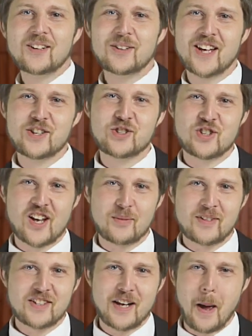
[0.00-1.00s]
Hello, ladies and
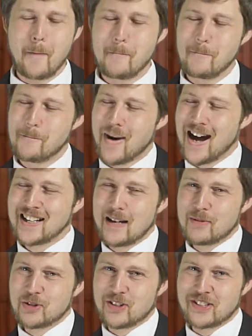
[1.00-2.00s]
gentlemen. My
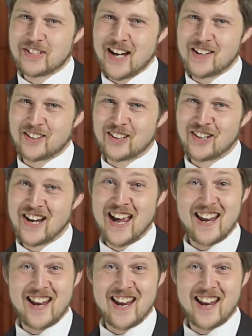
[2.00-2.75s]
name is Chris Taylor,